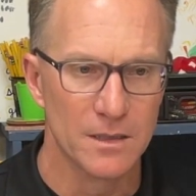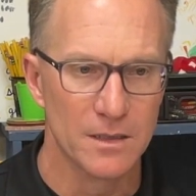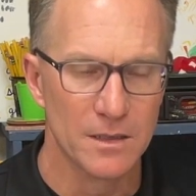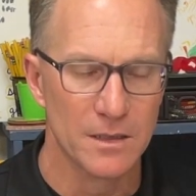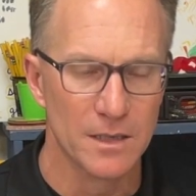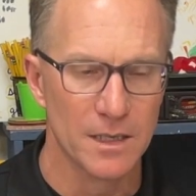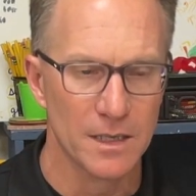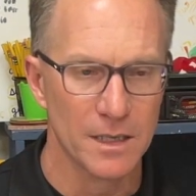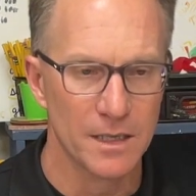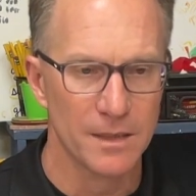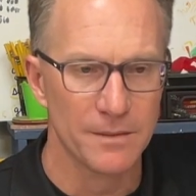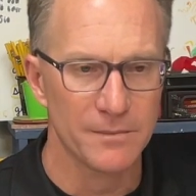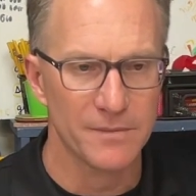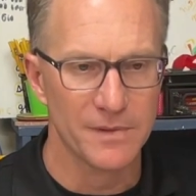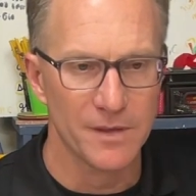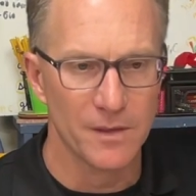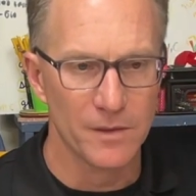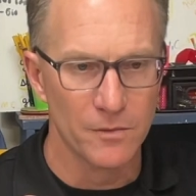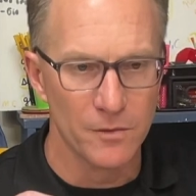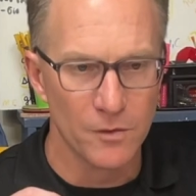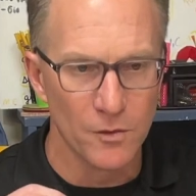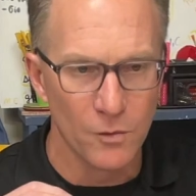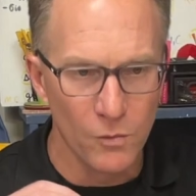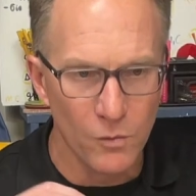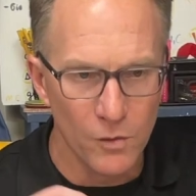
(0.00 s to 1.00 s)

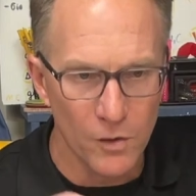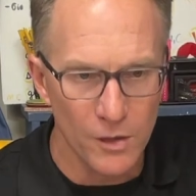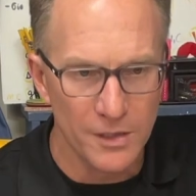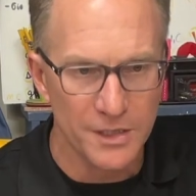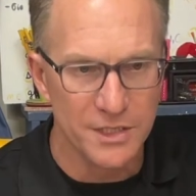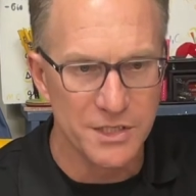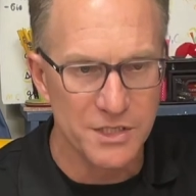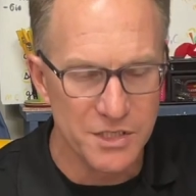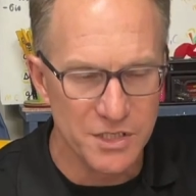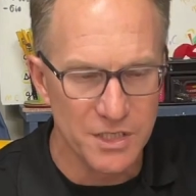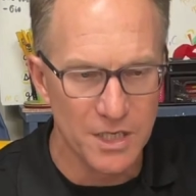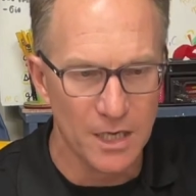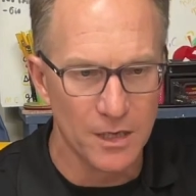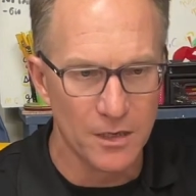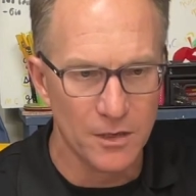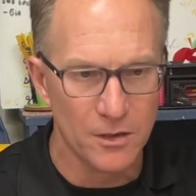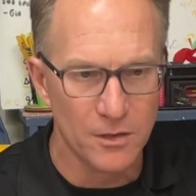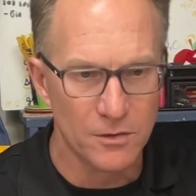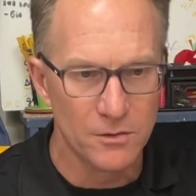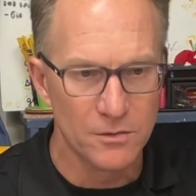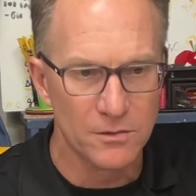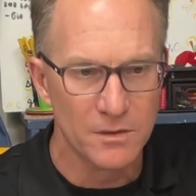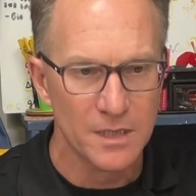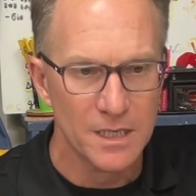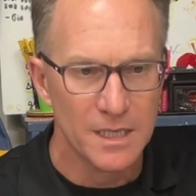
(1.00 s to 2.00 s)
The word is
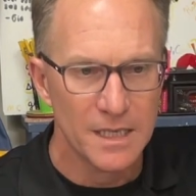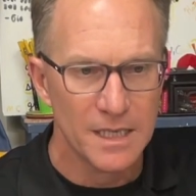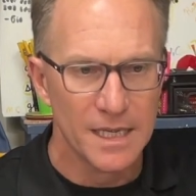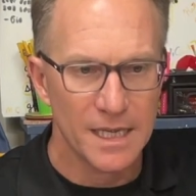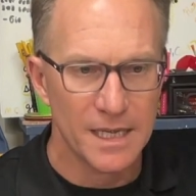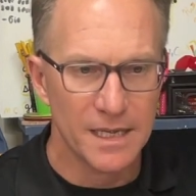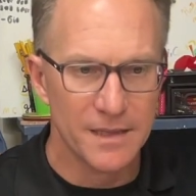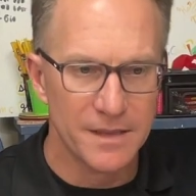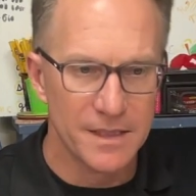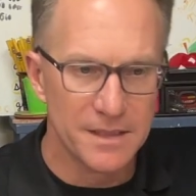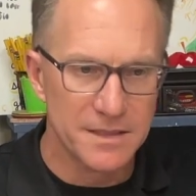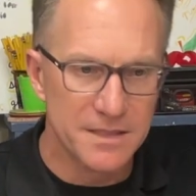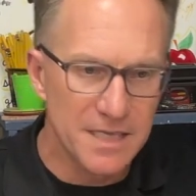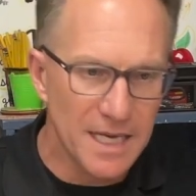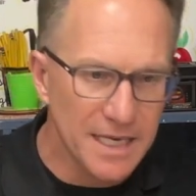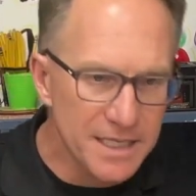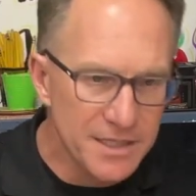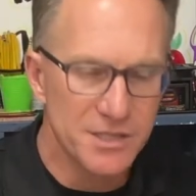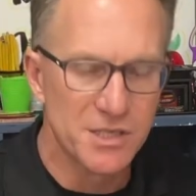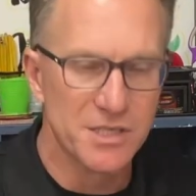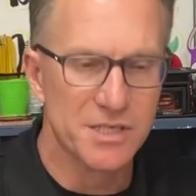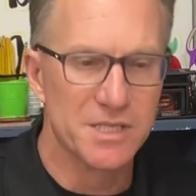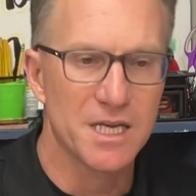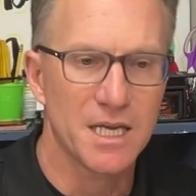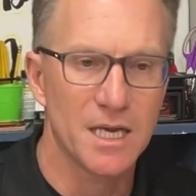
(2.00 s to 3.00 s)
sown, and then Satan
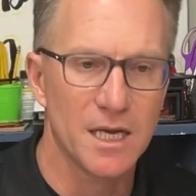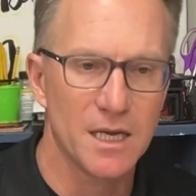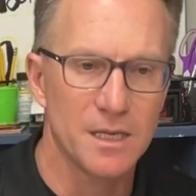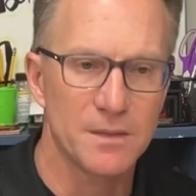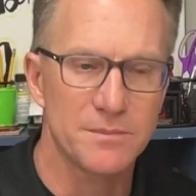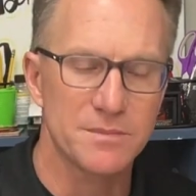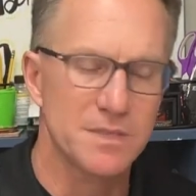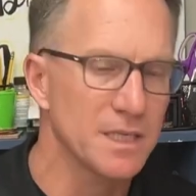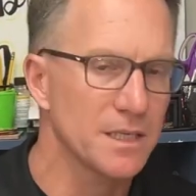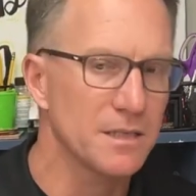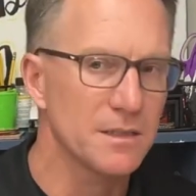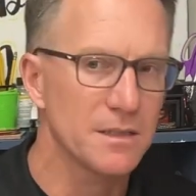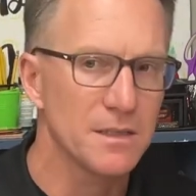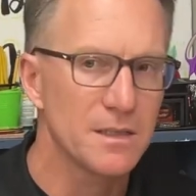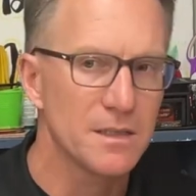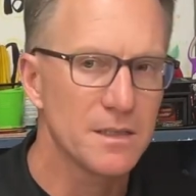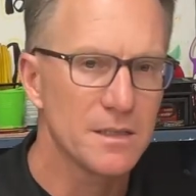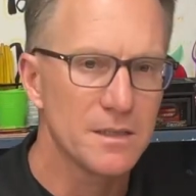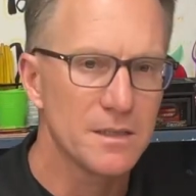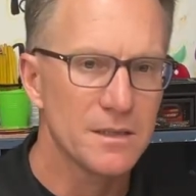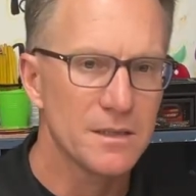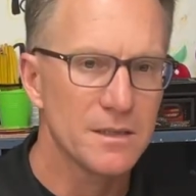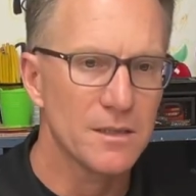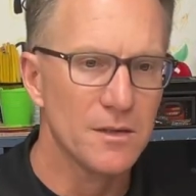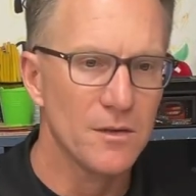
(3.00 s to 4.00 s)
just comes and,
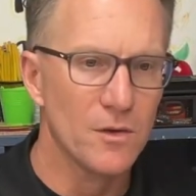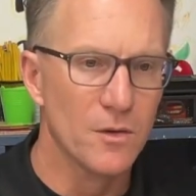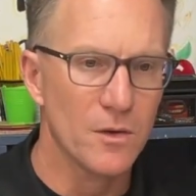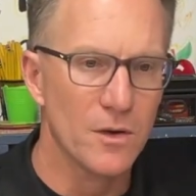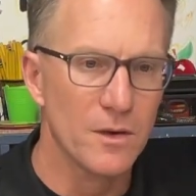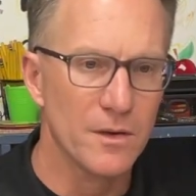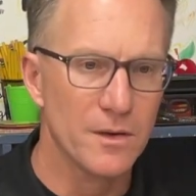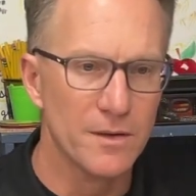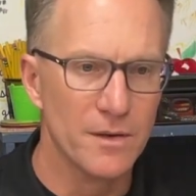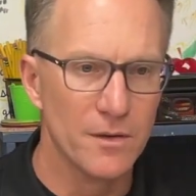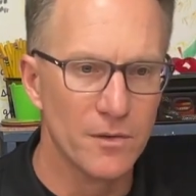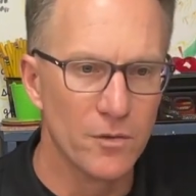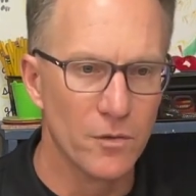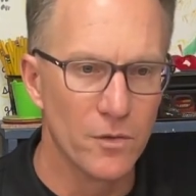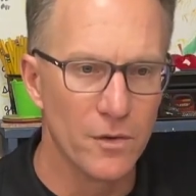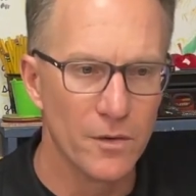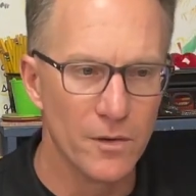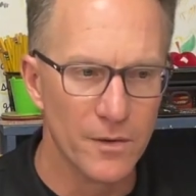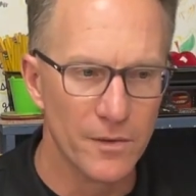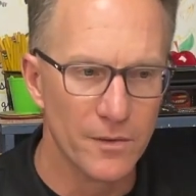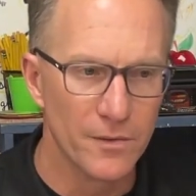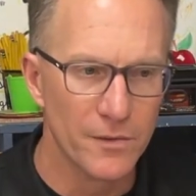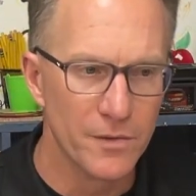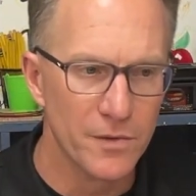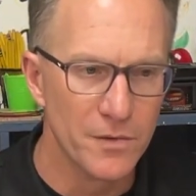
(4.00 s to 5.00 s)

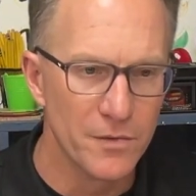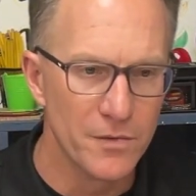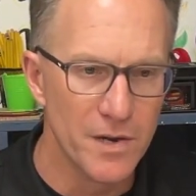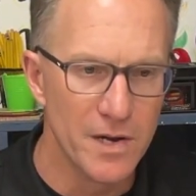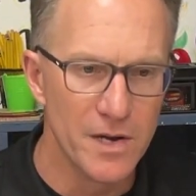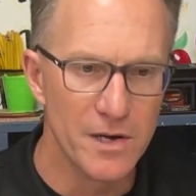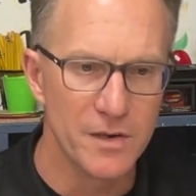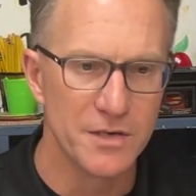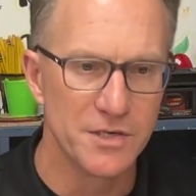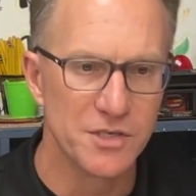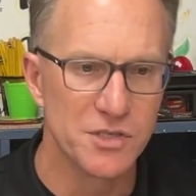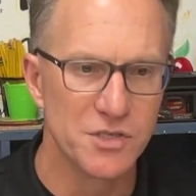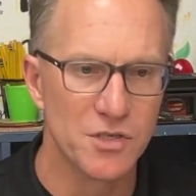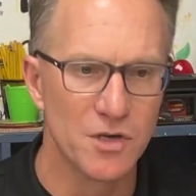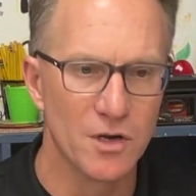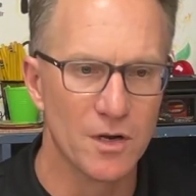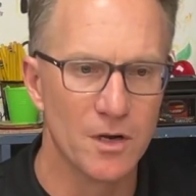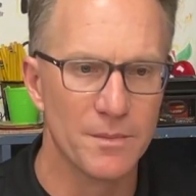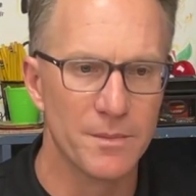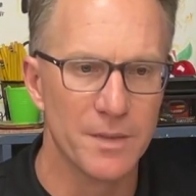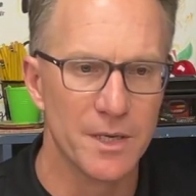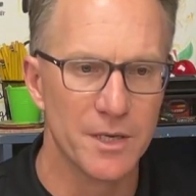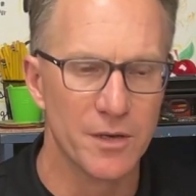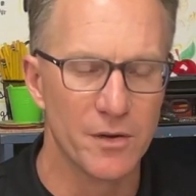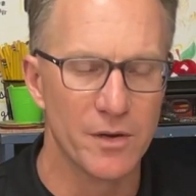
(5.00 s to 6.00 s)
or you hear a
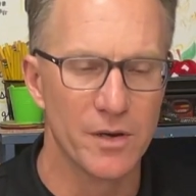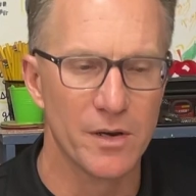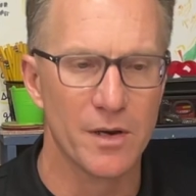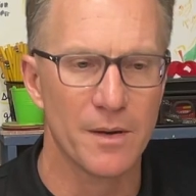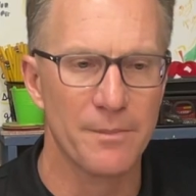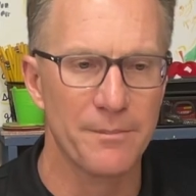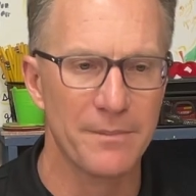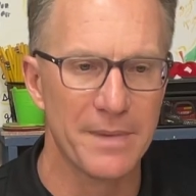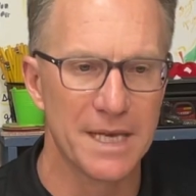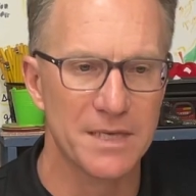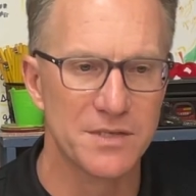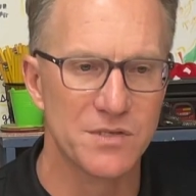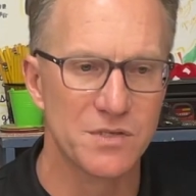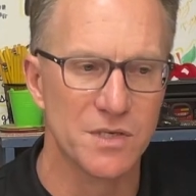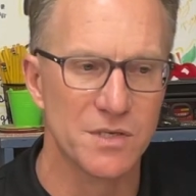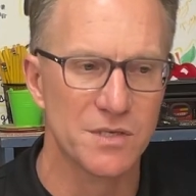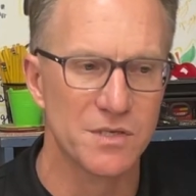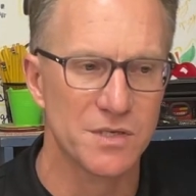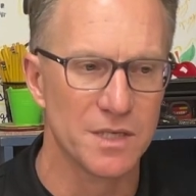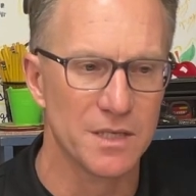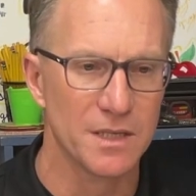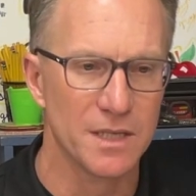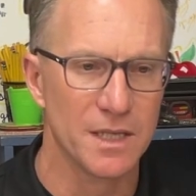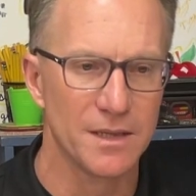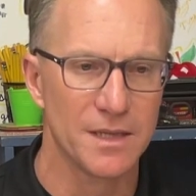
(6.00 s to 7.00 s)
sermon, you hear a message,
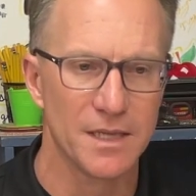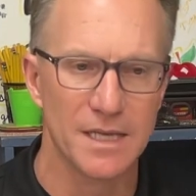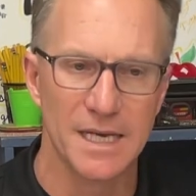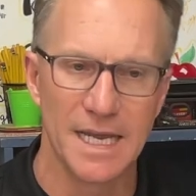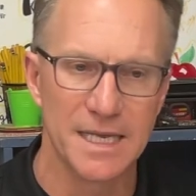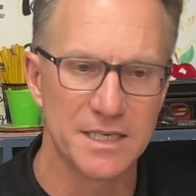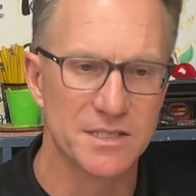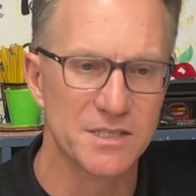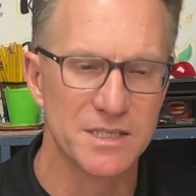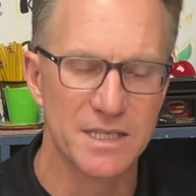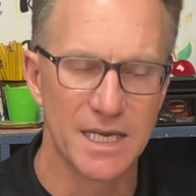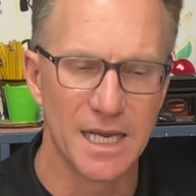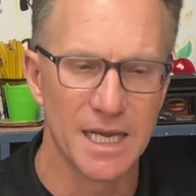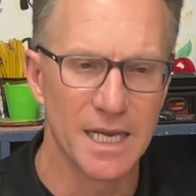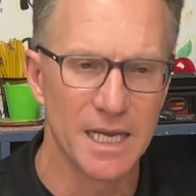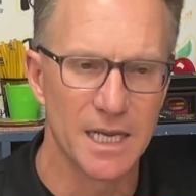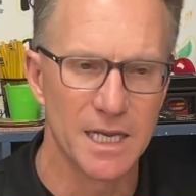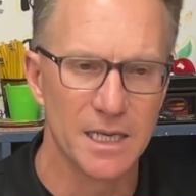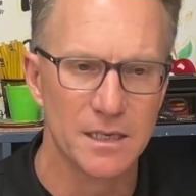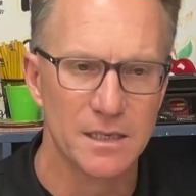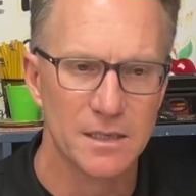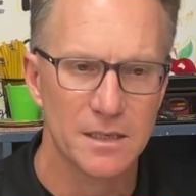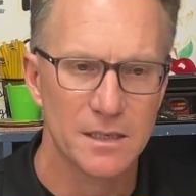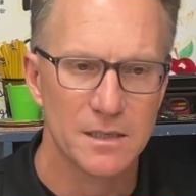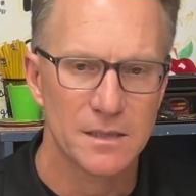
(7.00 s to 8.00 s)
and then the next
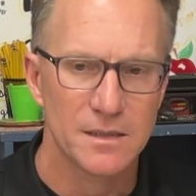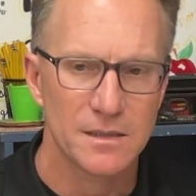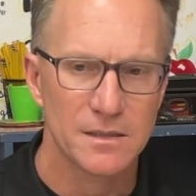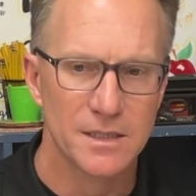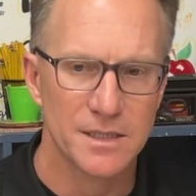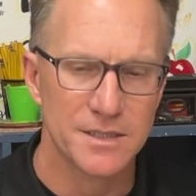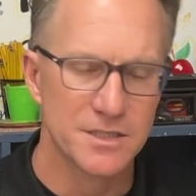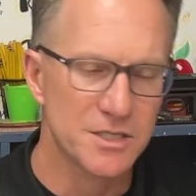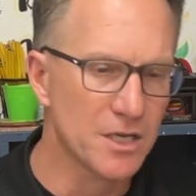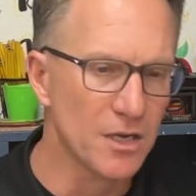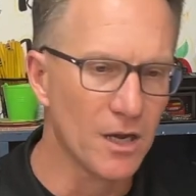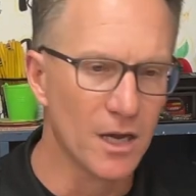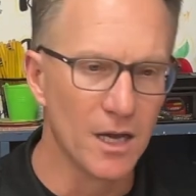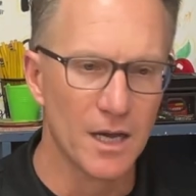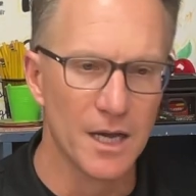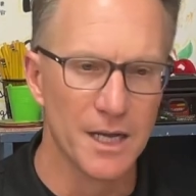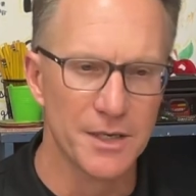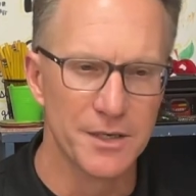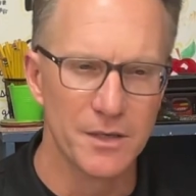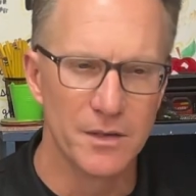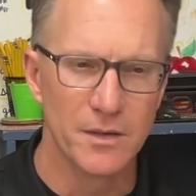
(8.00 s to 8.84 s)
day it's gone.